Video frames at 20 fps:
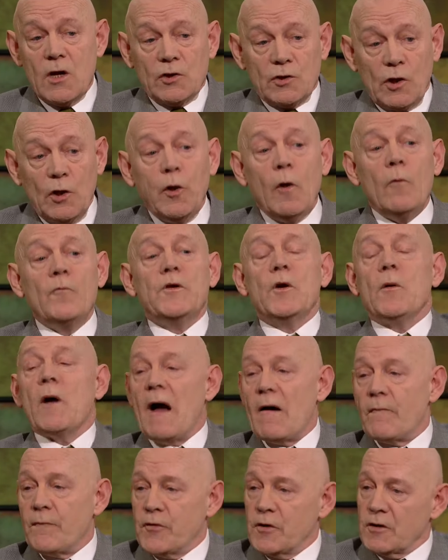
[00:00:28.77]
the love you
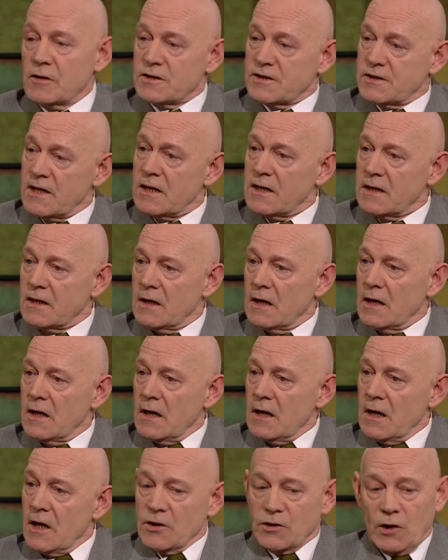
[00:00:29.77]
have for your city,
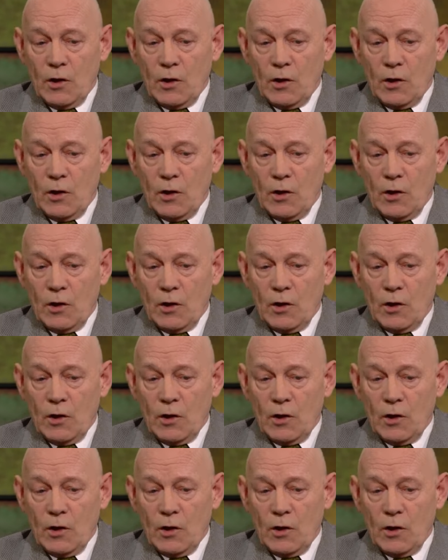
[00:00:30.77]
yeah.